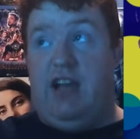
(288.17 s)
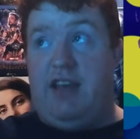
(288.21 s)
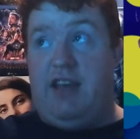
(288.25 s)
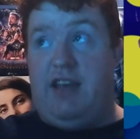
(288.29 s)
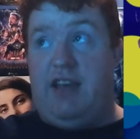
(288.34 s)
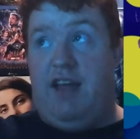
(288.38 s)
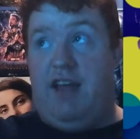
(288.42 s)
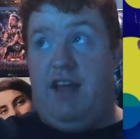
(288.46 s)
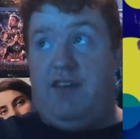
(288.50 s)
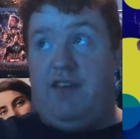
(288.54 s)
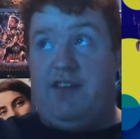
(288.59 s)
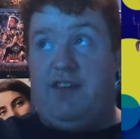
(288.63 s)

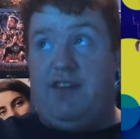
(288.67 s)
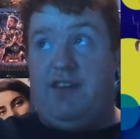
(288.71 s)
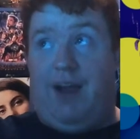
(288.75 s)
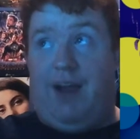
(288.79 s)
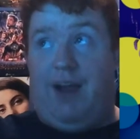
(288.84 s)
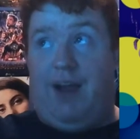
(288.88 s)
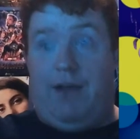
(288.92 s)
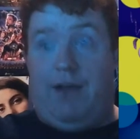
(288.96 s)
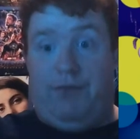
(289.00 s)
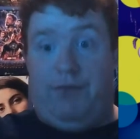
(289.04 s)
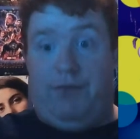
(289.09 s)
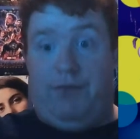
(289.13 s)

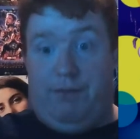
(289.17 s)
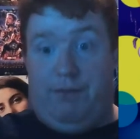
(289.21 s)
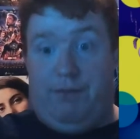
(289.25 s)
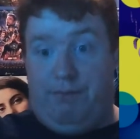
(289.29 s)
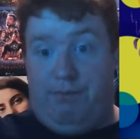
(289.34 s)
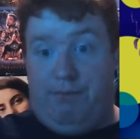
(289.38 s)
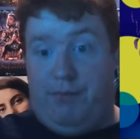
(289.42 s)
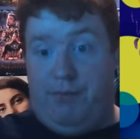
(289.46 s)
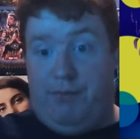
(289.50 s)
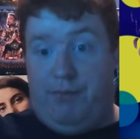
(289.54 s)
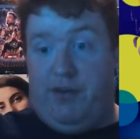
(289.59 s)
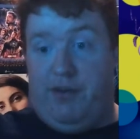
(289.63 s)
necessary for the
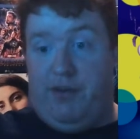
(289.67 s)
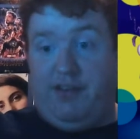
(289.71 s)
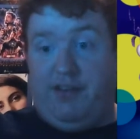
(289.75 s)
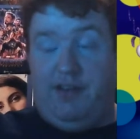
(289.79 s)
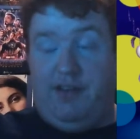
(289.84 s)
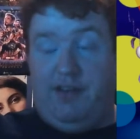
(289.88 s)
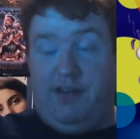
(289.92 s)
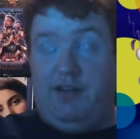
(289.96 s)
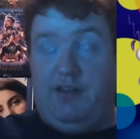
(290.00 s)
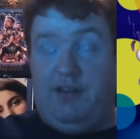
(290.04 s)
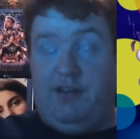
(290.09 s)
person.